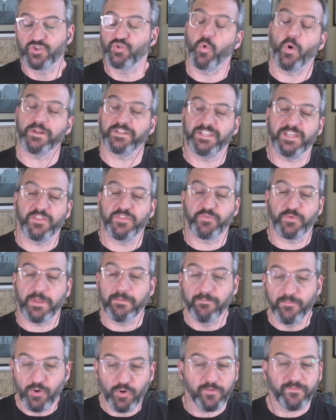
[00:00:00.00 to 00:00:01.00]

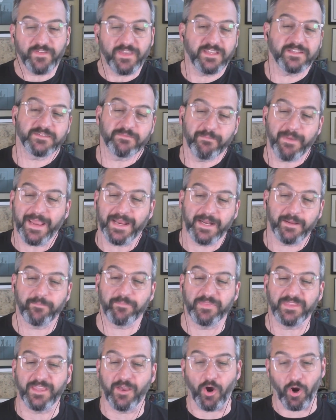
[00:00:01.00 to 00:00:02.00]
23 movies made
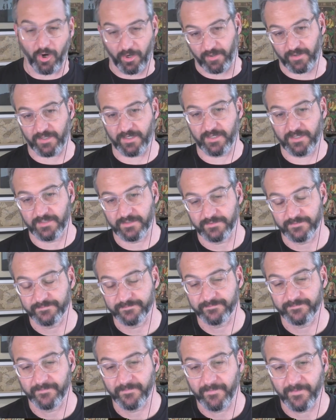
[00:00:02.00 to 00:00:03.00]
up the arc
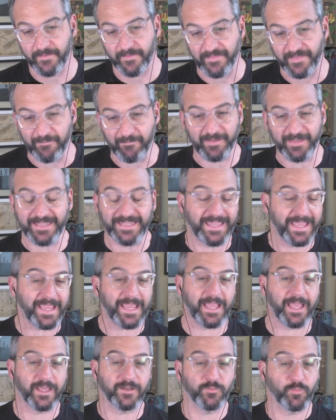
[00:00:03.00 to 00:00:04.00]
that
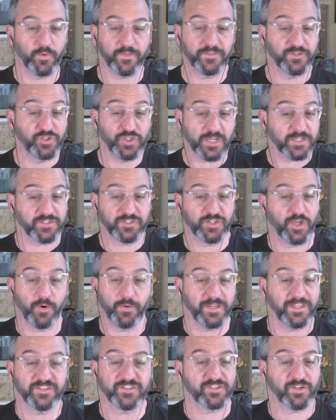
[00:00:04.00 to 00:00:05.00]
began with just
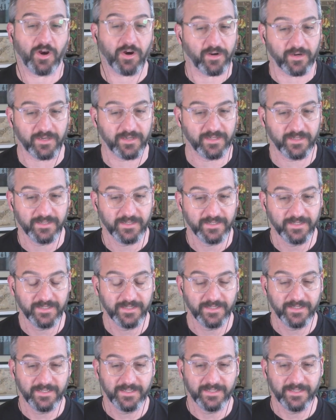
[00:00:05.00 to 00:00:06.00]
Tony Stark.
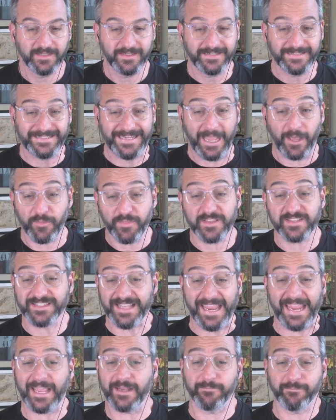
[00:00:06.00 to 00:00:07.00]
Now this
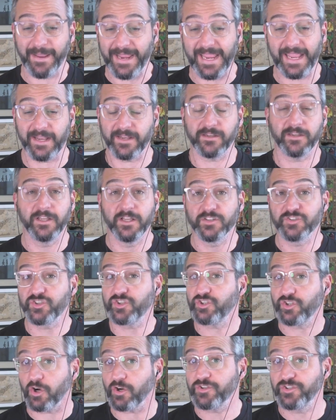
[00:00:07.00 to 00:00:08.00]
Ant-Man
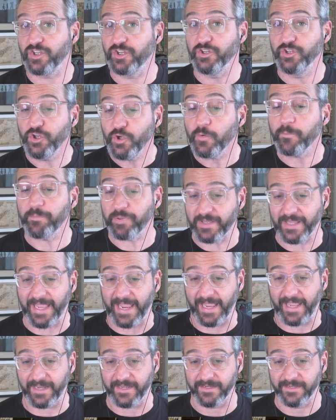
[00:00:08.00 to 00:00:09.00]
starts a new
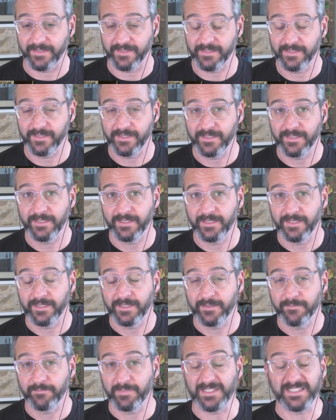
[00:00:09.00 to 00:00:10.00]
plan.
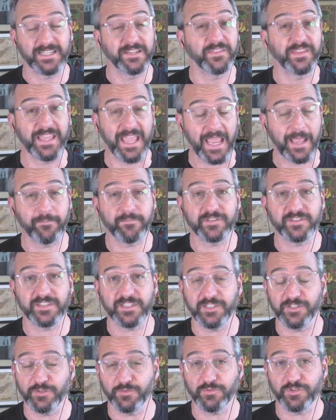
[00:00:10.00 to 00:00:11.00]
But did the
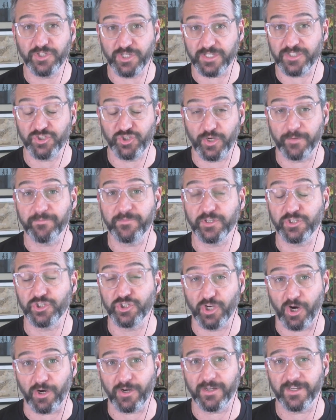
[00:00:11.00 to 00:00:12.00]
MCU just jump the
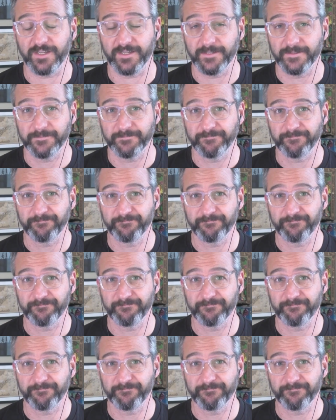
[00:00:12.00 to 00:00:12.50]
shark?